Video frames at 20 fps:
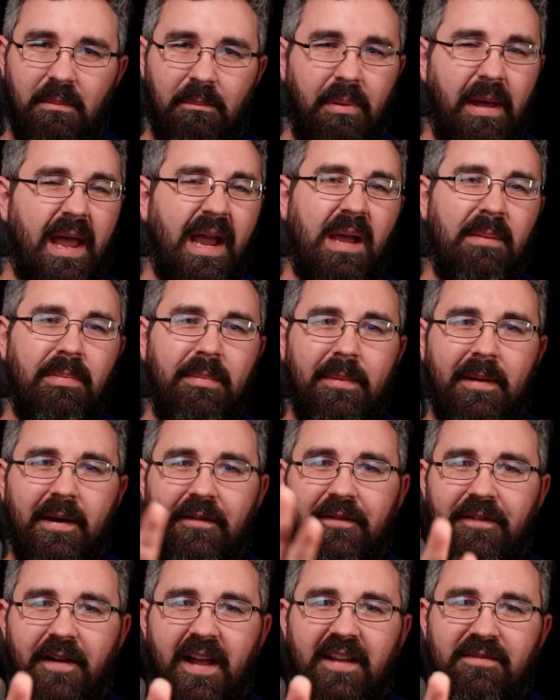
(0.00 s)
Back up
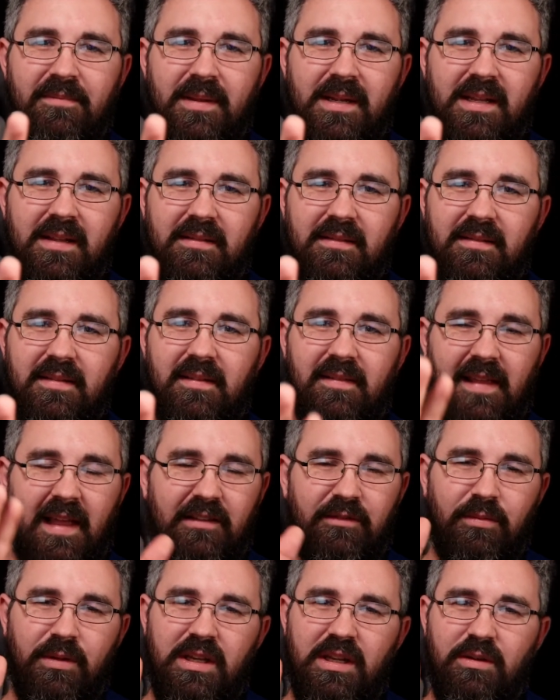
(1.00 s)
about 5 minutes,
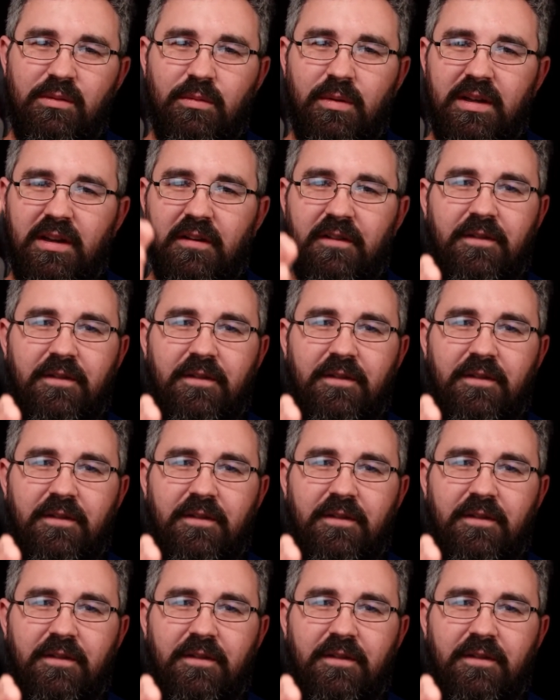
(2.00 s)
that's when you want